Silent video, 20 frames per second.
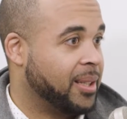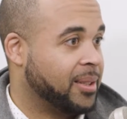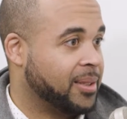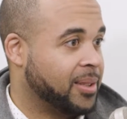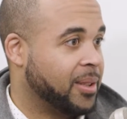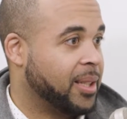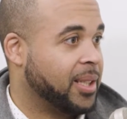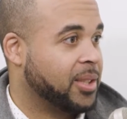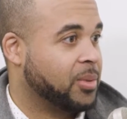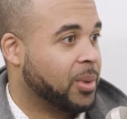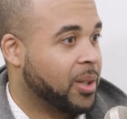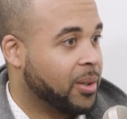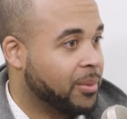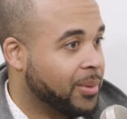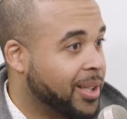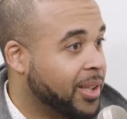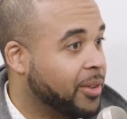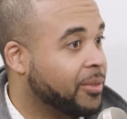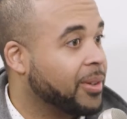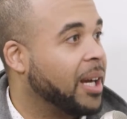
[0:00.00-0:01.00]
And so that's where I
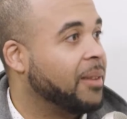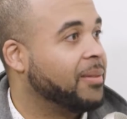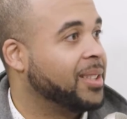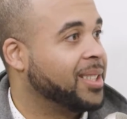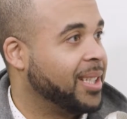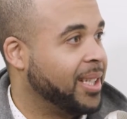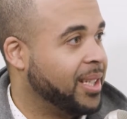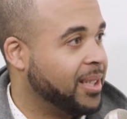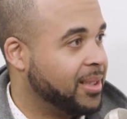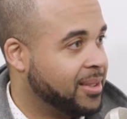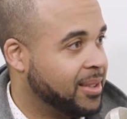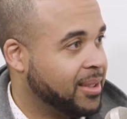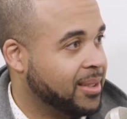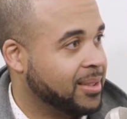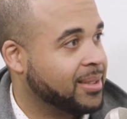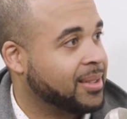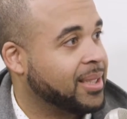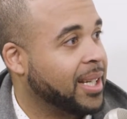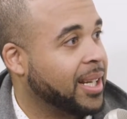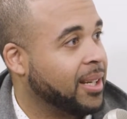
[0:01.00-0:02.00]
really gravitated to
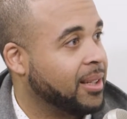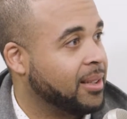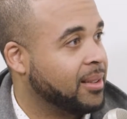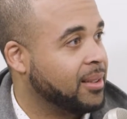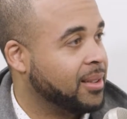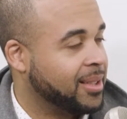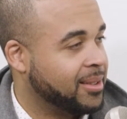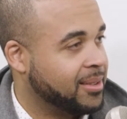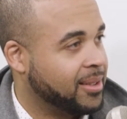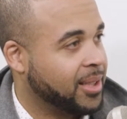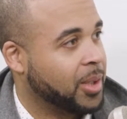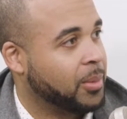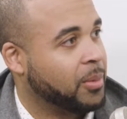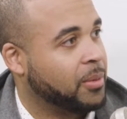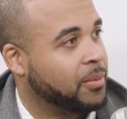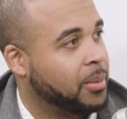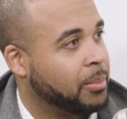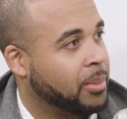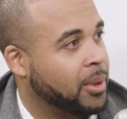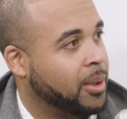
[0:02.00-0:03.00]
staying and sticking
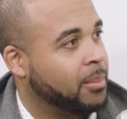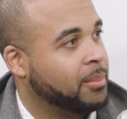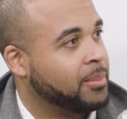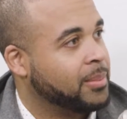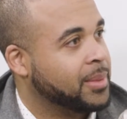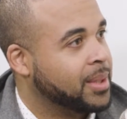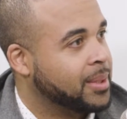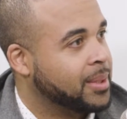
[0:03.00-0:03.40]
with football.